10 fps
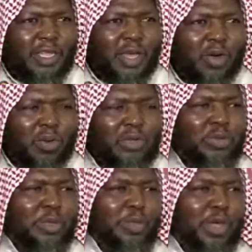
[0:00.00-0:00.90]
What we
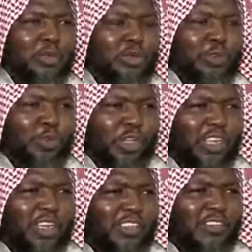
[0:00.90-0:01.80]
me and you to forget
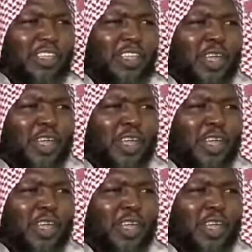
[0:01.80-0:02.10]
na say